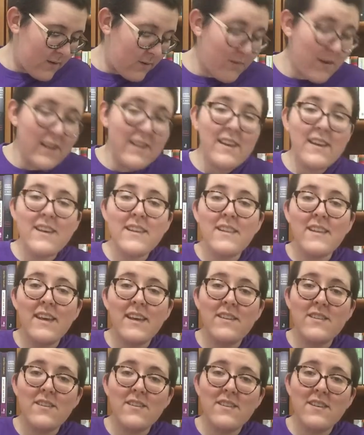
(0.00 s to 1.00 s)
Well, it
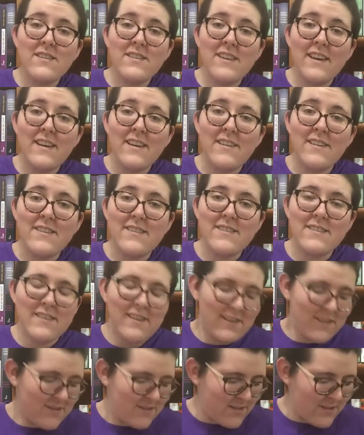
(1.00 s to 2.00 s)
landed on tails.
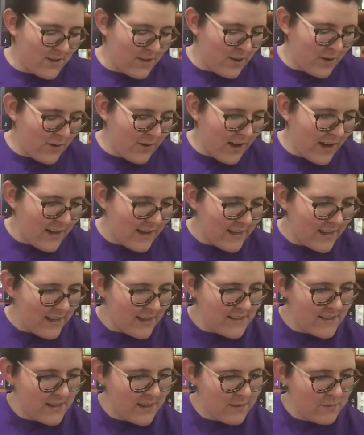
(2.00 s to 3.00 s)
So I
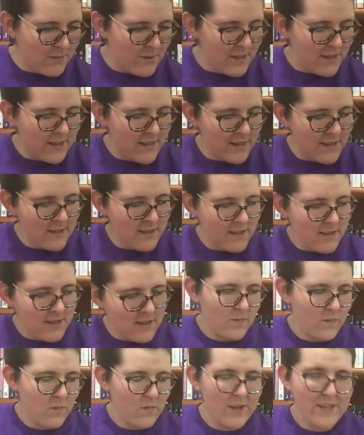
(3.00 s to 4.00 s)
guess I'm reading,
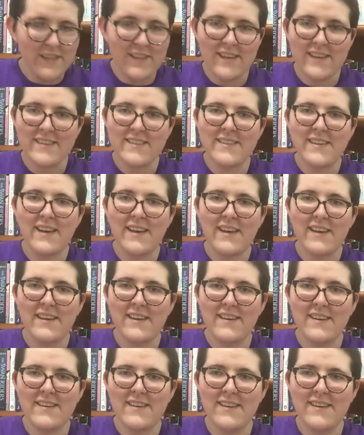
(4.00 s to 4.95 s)
what did I say?